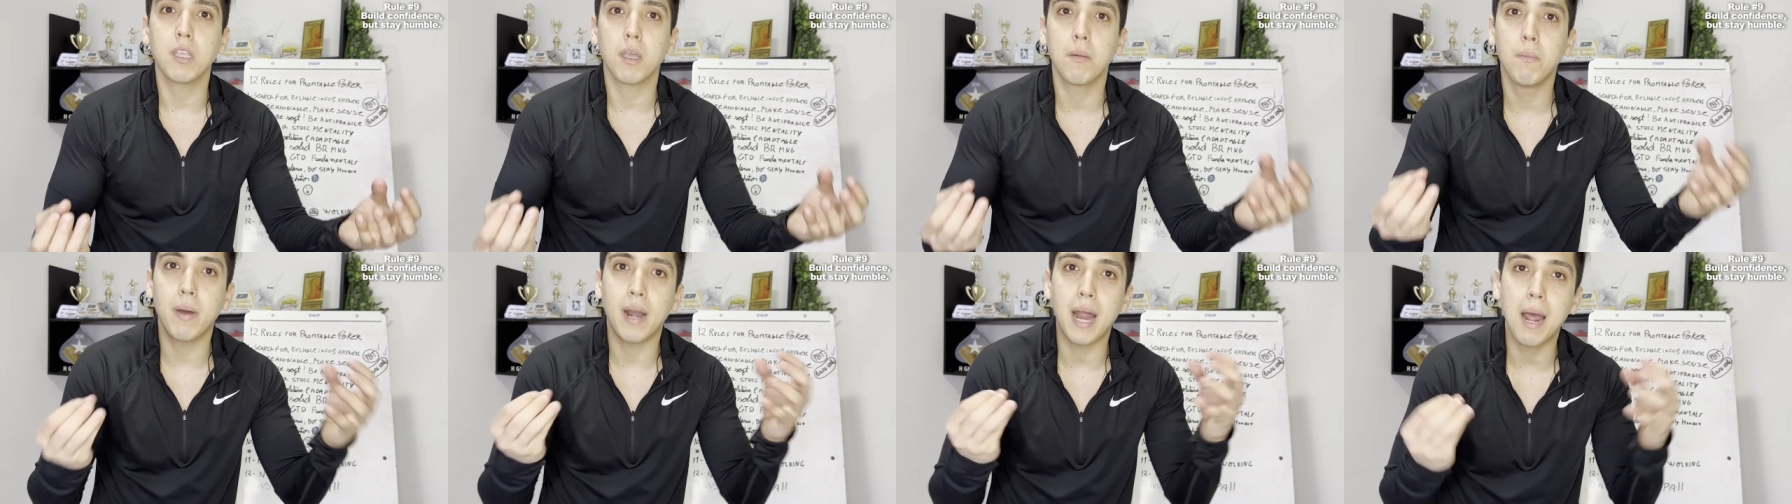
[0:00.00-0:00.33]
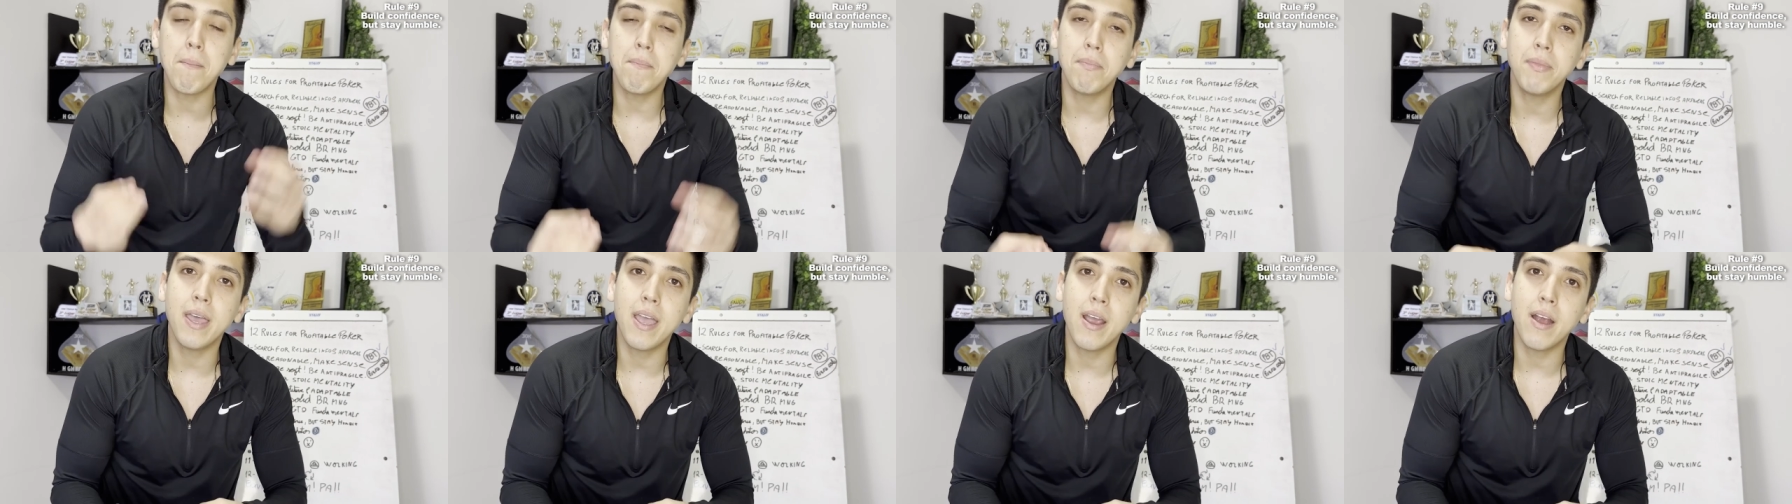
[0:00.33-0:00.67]
But
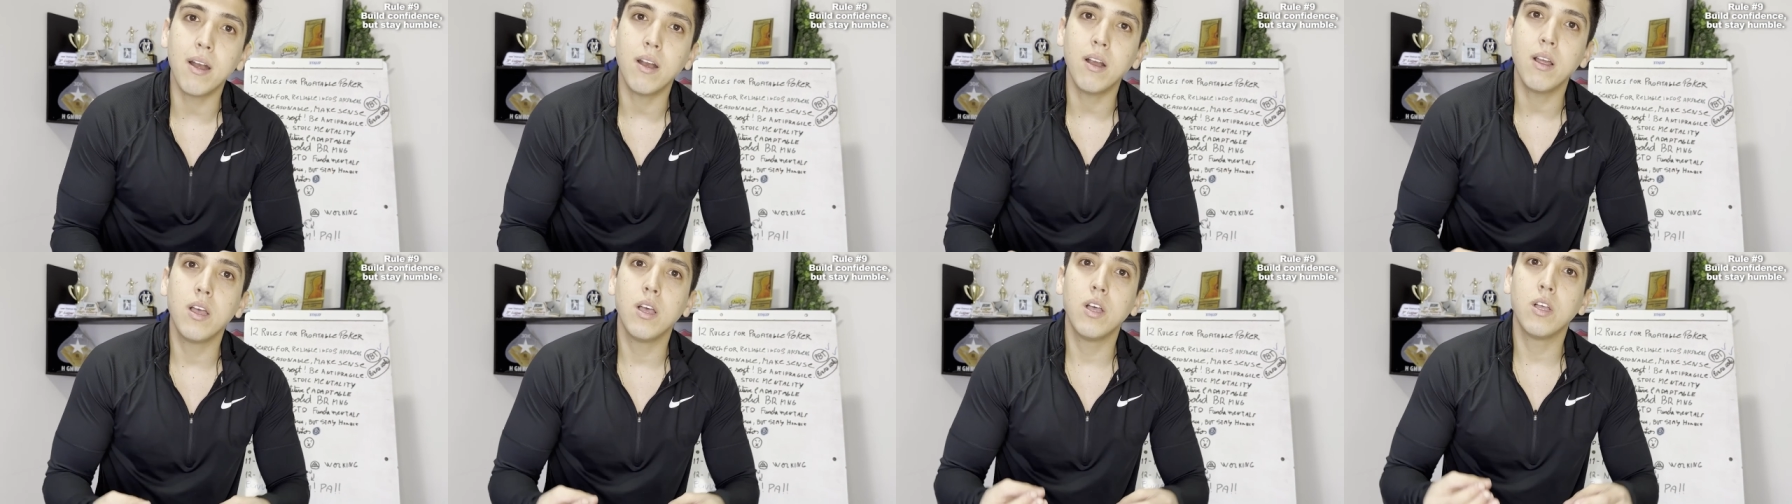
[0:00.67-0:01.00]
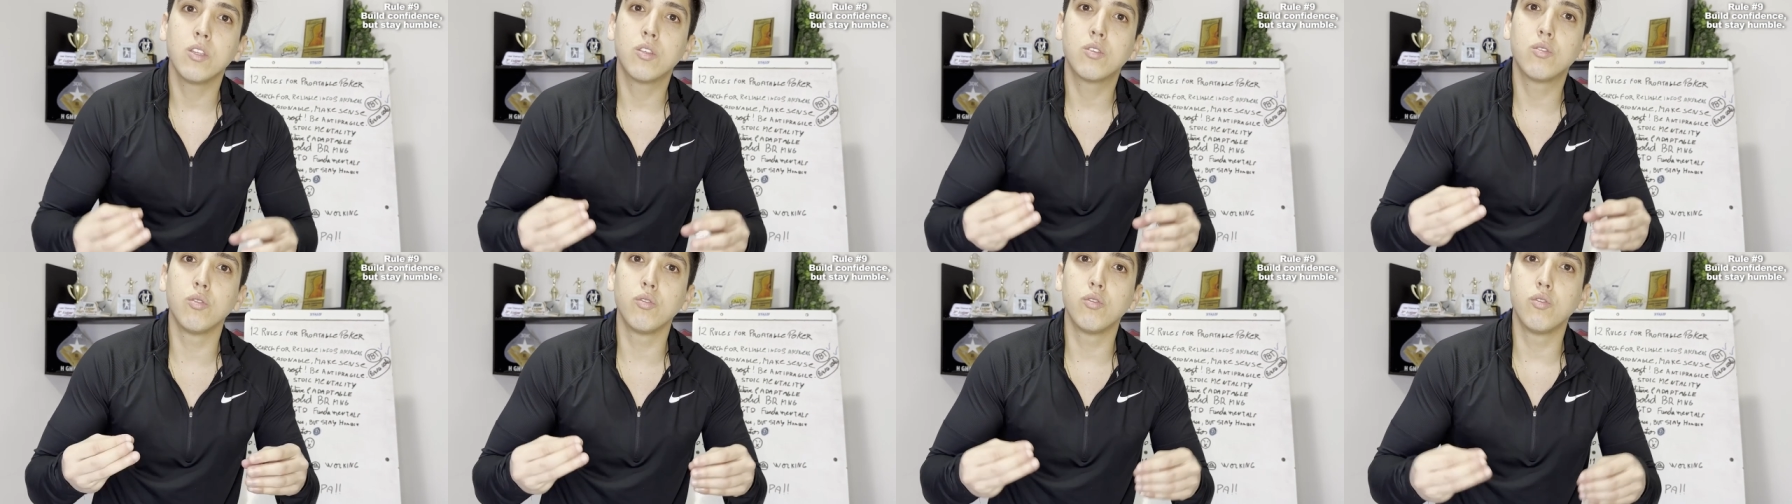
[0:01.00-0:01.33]
I'm there
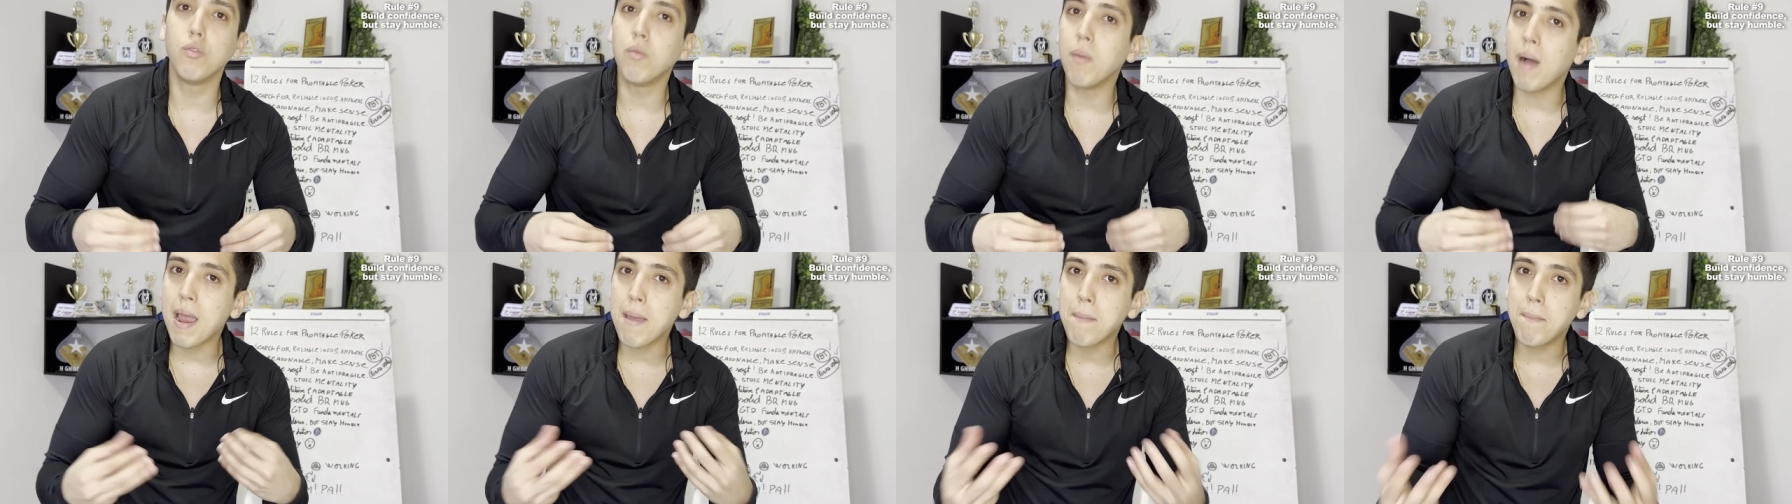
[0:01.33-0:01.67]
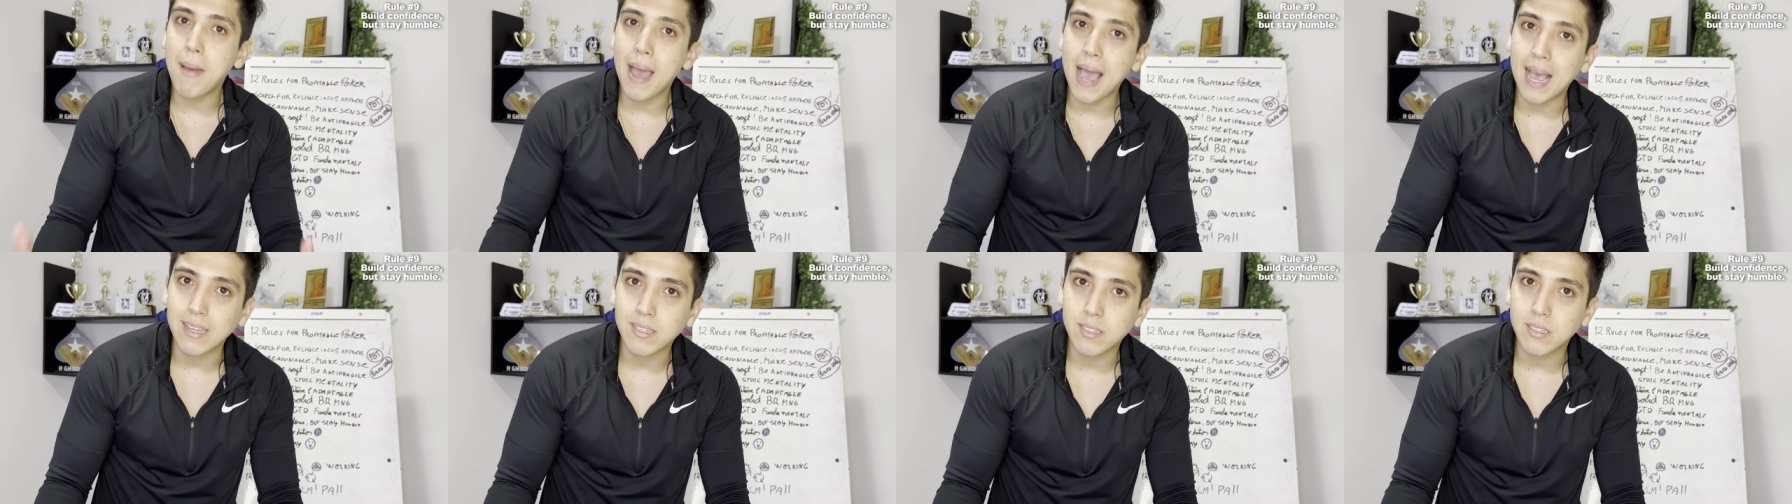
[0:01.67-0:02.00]
to do my
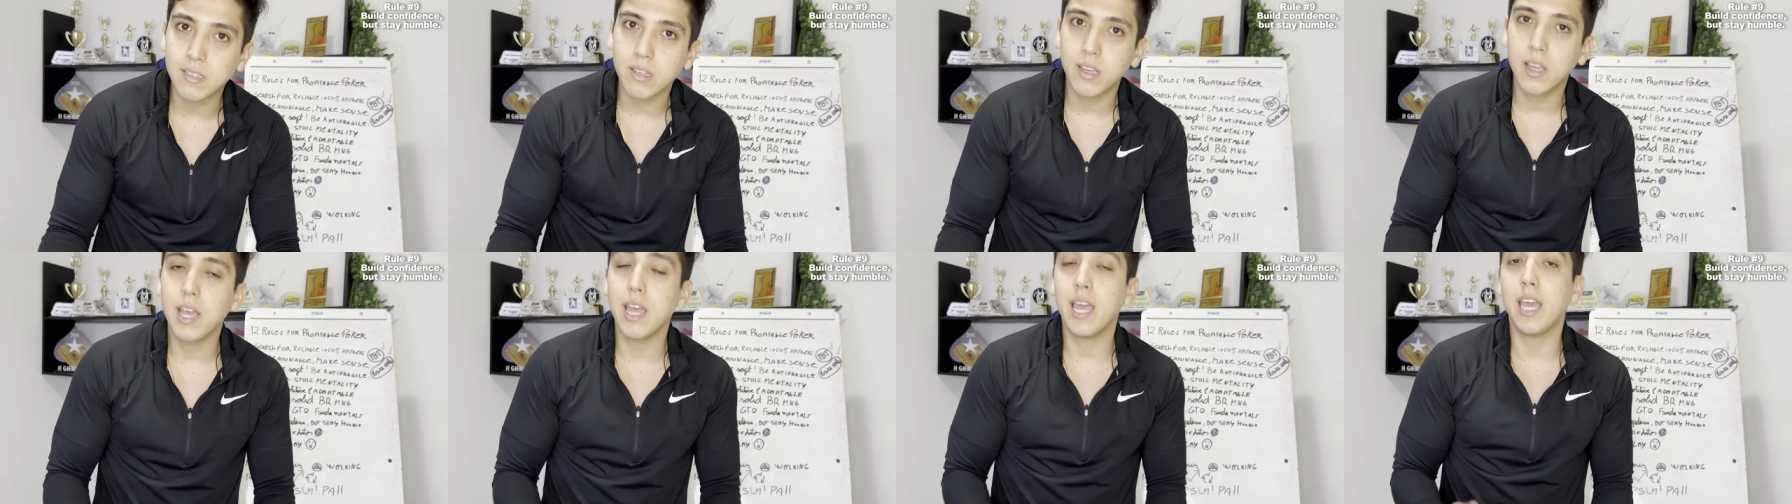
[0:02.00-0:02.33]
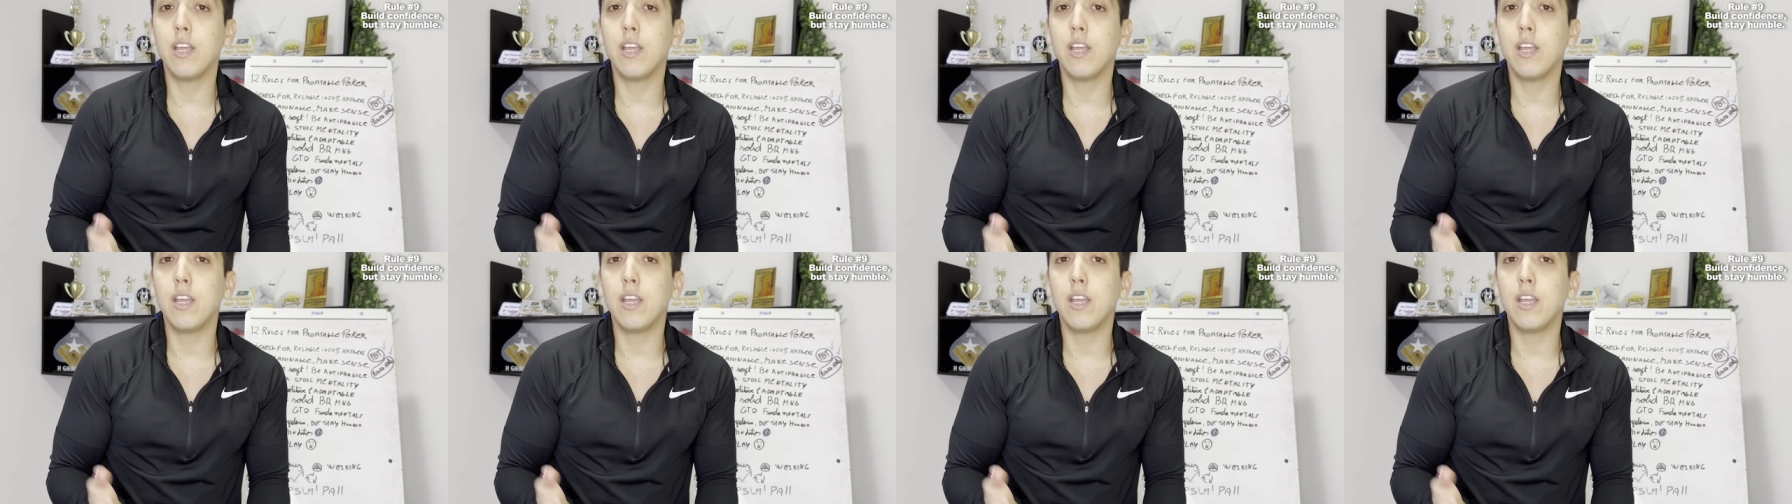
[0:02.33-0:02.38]
best,